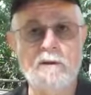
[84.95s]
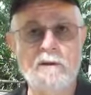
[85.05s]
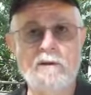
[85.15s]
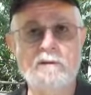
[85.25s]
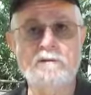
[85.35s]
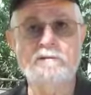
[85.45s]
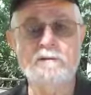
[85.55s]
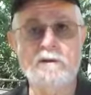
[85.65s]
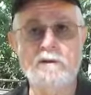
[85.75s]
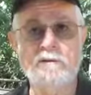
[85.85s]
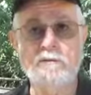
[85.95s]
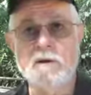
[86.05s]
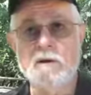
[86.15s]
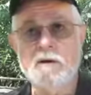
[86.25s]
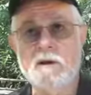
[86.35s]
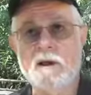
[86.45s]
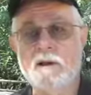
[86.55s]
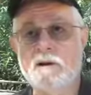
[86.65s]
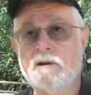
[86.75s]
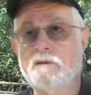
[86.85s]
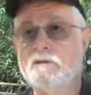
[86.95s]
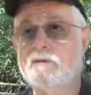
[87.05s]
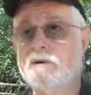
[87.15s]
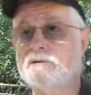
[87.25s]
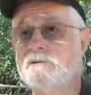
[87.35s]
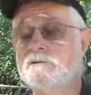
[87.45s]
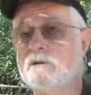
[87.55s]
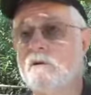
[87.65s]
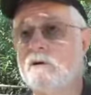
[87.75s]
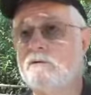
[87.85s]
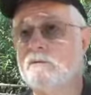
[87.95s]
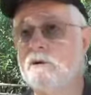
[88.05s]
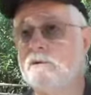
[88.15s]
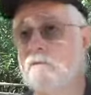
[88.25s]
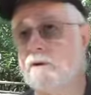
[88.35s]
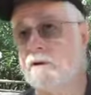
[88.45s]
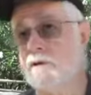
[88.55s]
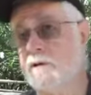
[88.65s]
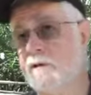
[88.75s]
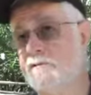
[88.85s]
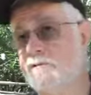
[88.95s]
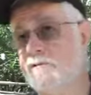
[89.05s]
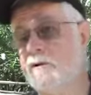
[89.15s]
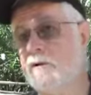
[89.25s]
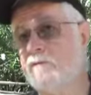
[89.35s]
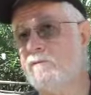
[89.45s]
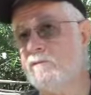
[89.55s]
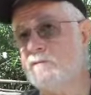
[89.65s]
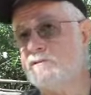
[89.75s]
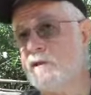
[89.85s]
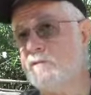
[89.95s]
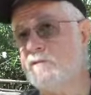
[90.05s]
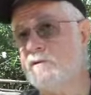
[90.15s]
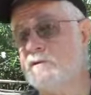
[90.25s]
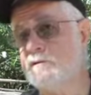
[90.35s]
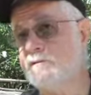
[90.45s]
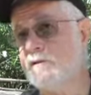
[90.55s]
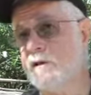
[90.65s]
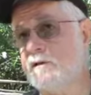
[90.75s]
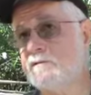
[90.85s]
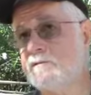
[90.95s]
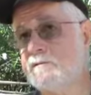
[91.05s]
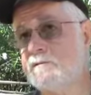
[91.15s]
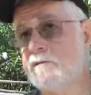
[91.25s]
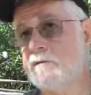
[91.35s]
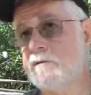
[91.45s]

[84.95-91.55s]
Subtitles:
is and it increases logarithmically as you go from 7 to 6.